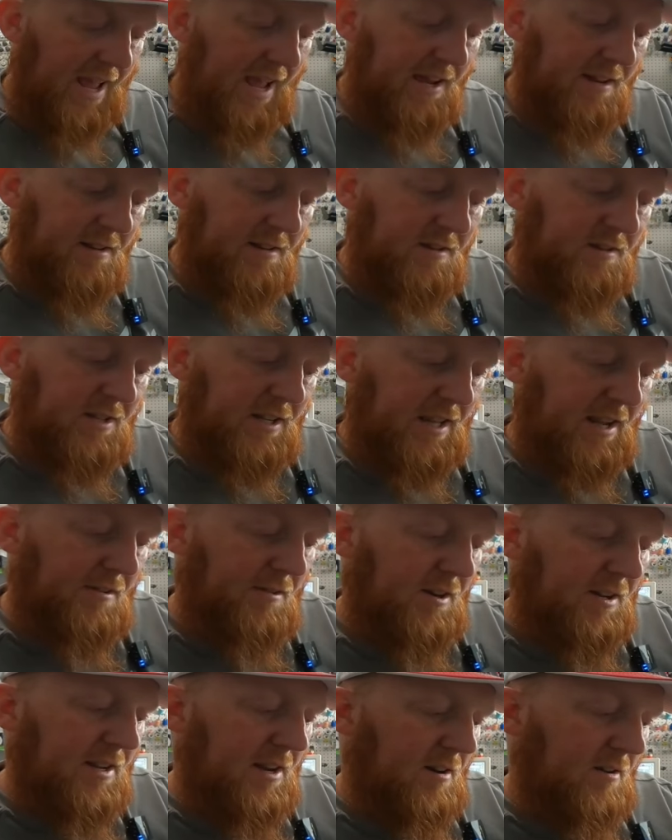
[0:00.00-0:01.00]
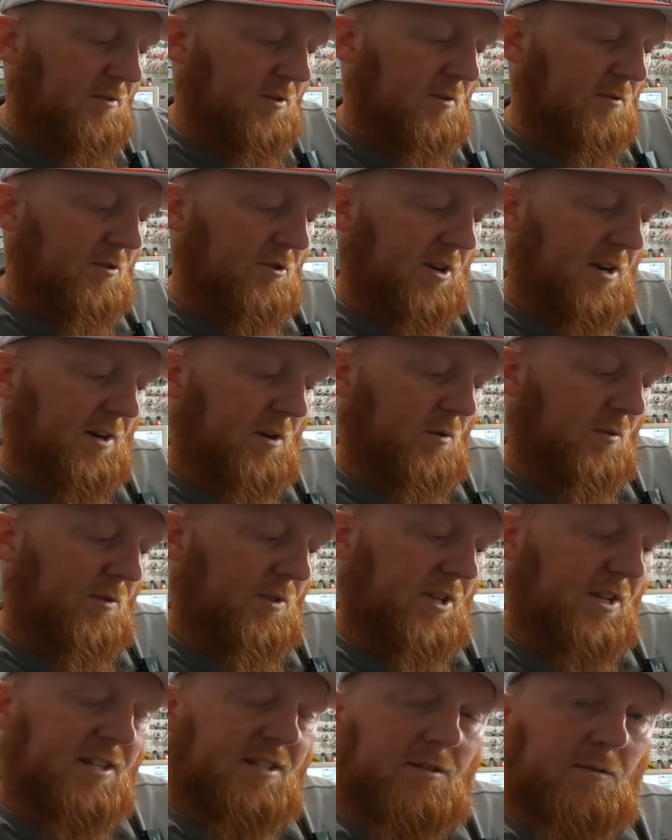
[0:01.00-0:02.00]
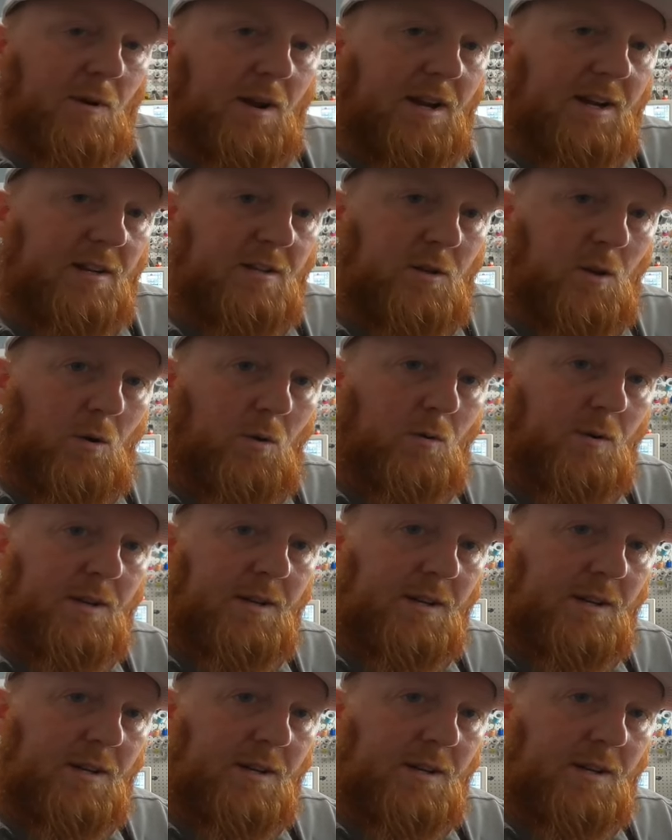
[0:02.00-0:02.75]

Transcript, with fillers: that, you see that right there? So I'm gonna try to go this way. So